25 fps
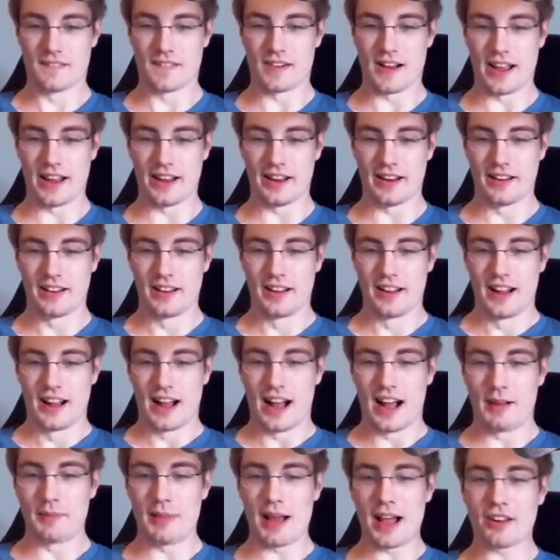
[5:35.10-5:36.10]
Right.
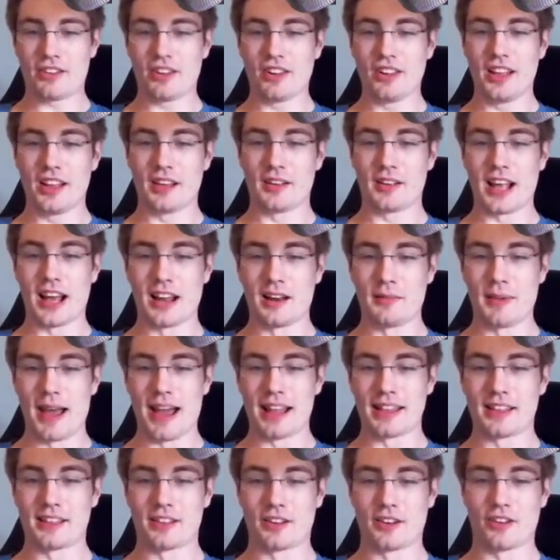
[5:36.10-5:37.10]
I'm actually like, kind of
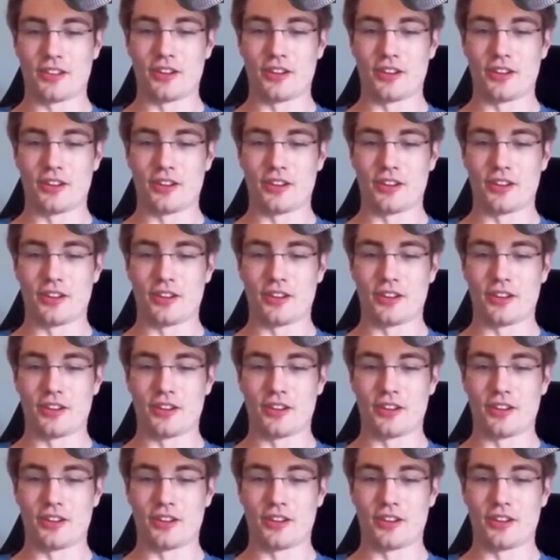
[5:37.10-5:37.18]
mad that there's